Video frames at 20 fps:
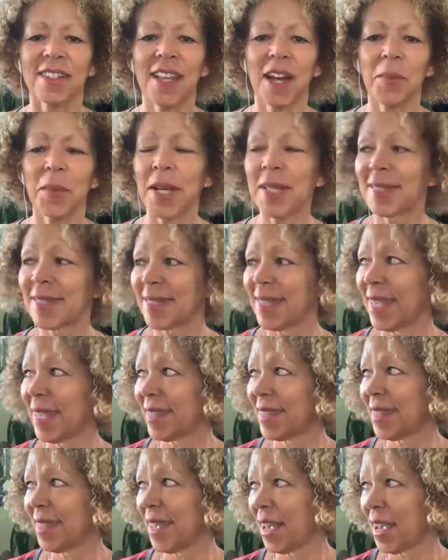Namaste,
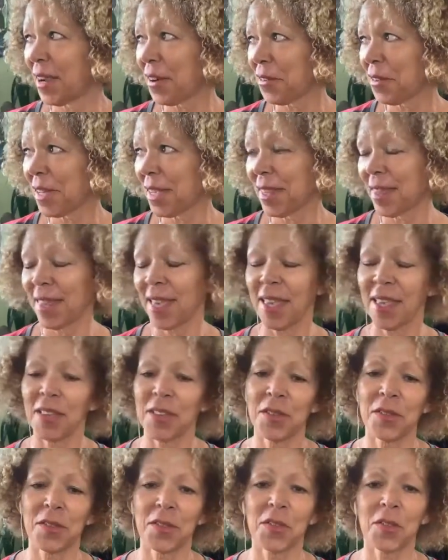Terri. Thank
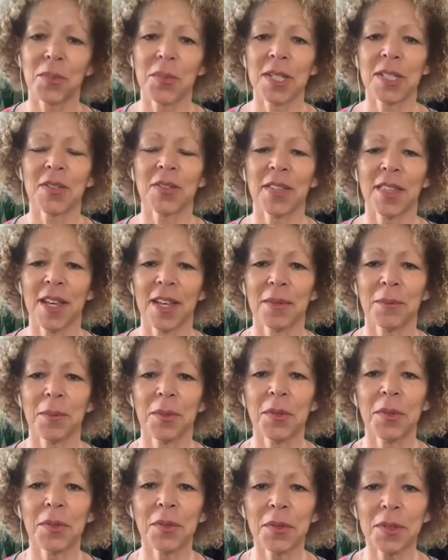you so much for that
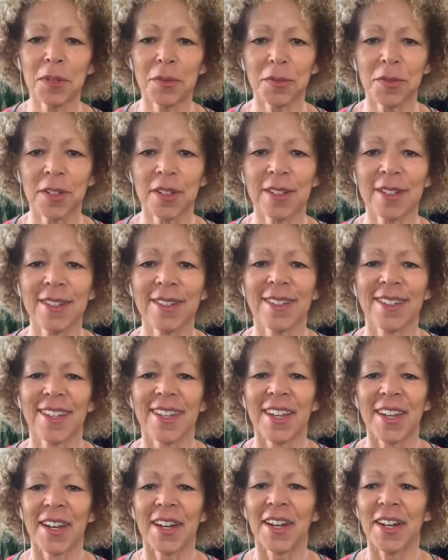beautiful
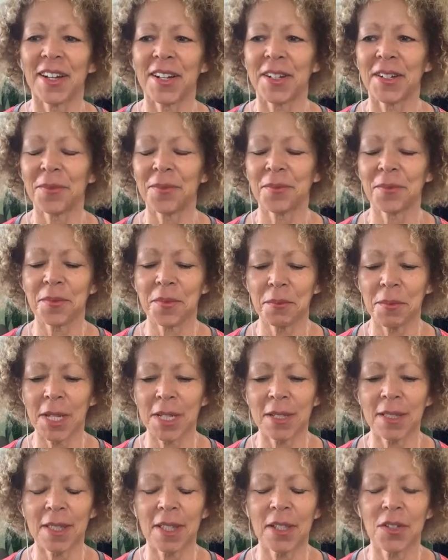um,
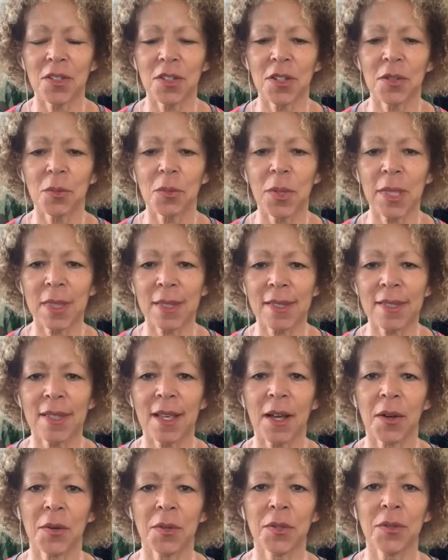meditation with
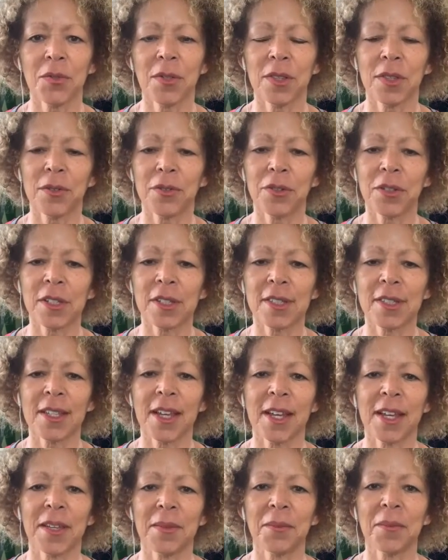sound for the first
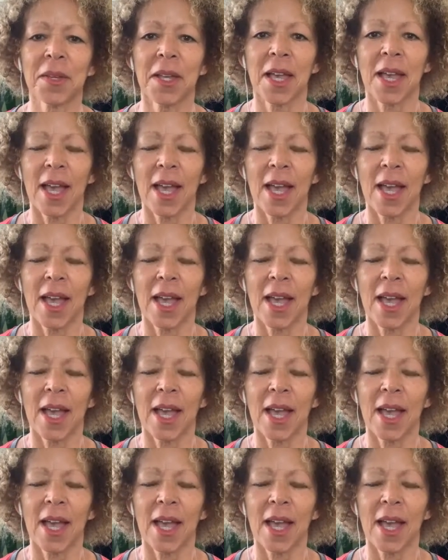time.